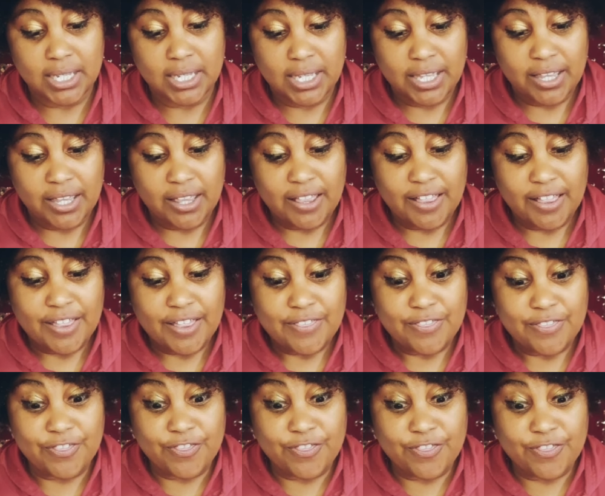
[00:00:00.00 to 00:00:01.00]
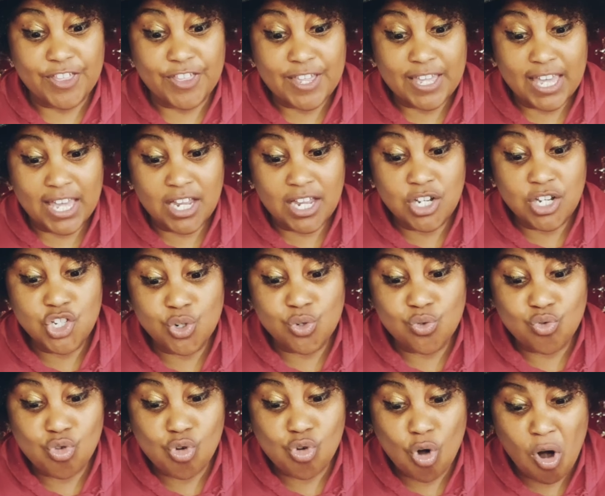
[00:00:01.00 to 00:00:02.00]
The
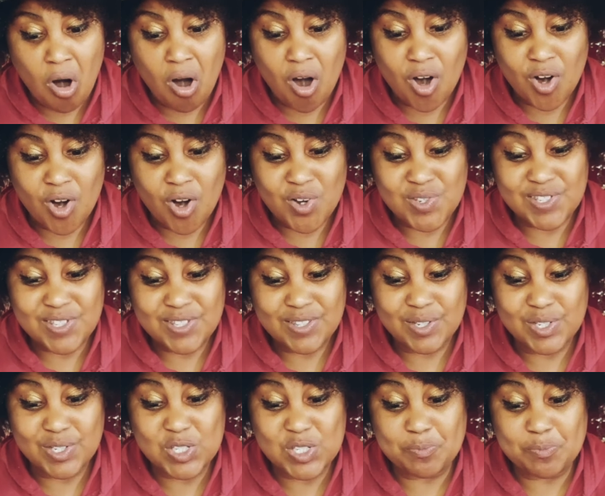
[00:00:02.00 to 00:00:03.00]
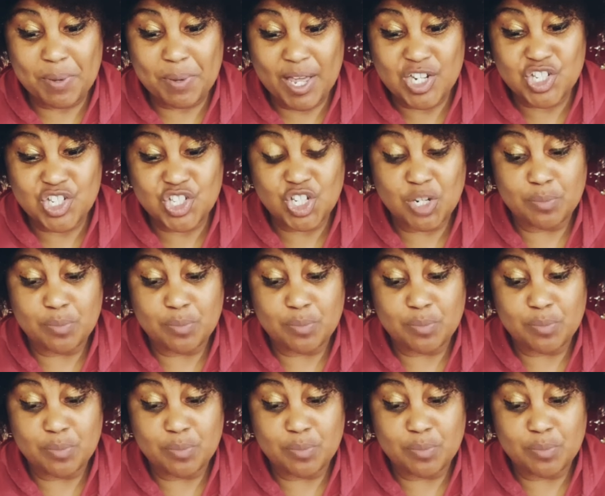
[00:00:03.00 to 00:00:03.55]
engine roars. The spaceship